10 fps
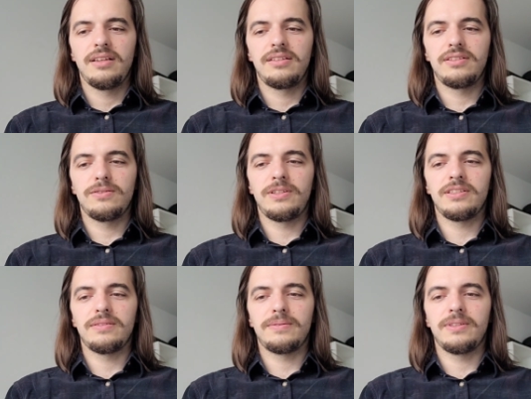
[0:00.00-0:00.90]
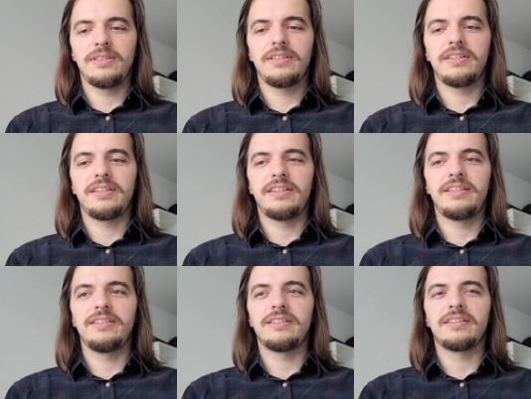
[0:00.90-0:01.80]
this story isn't really
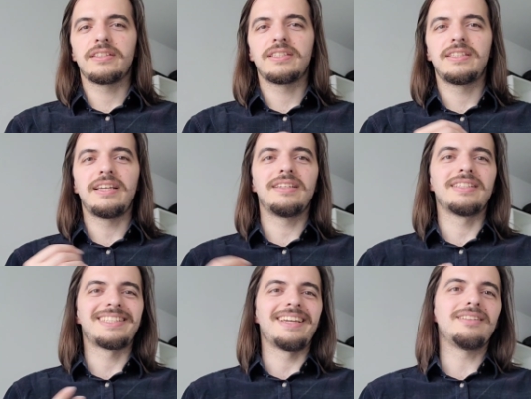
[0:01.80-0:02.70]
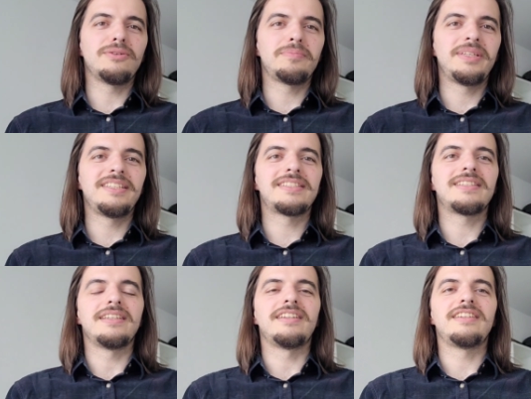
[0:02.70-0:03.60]
a, uh, sta a standalone
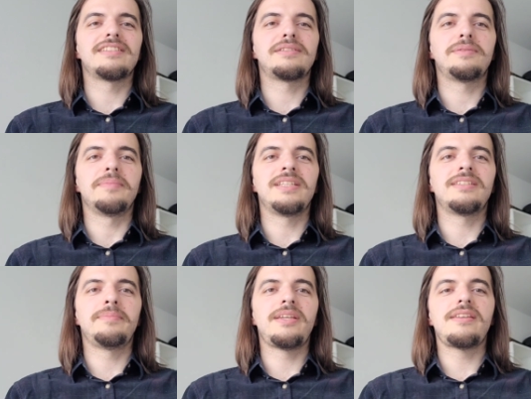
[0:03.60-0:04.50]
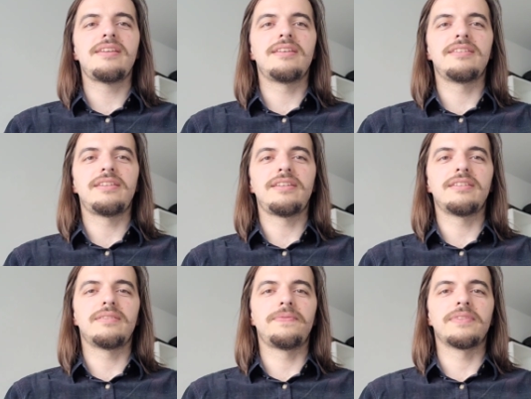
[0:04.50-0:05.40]
piece. It is meant to be a
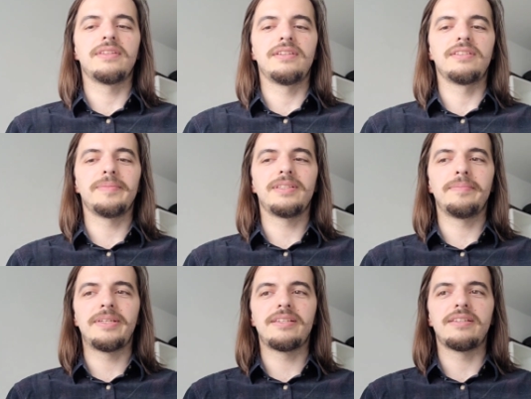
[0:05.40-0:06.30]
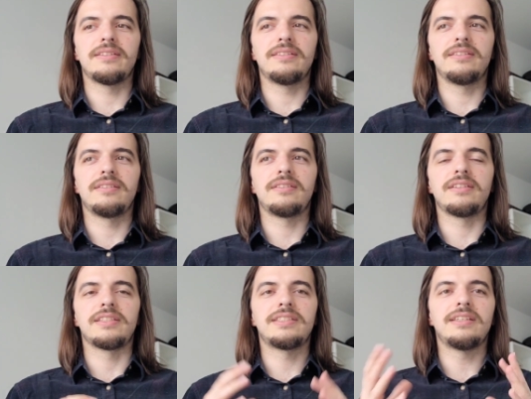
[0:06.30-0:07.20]
um, it is meant to be
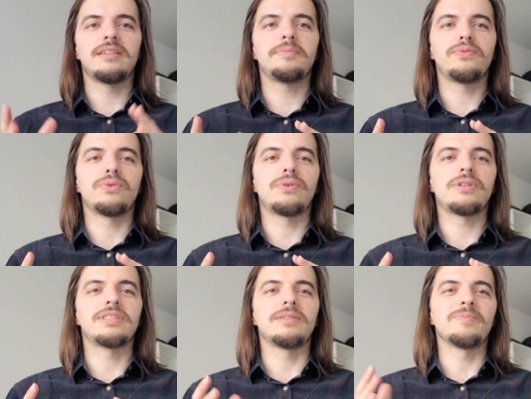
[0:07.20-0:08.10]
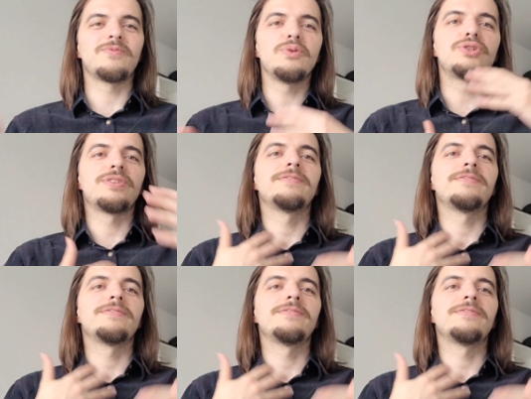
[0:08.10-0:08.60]
uh, set up for some future